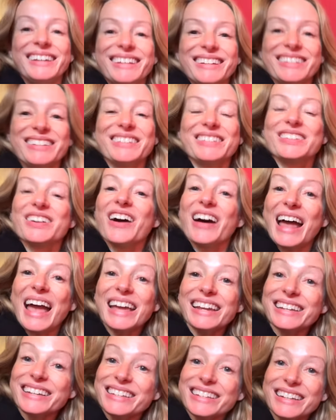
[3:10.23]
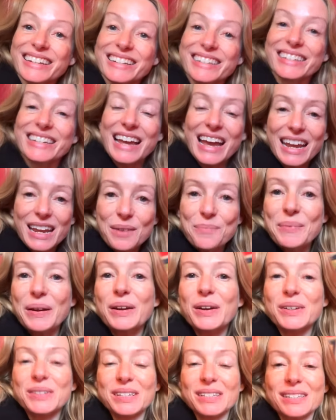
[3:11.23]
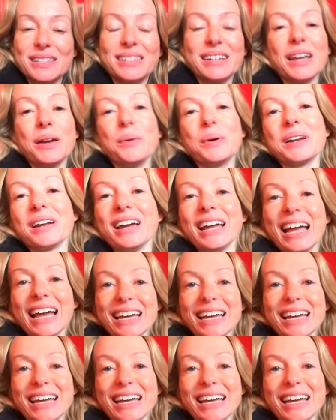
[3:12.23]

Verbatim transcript: to start editing today because it's a day when I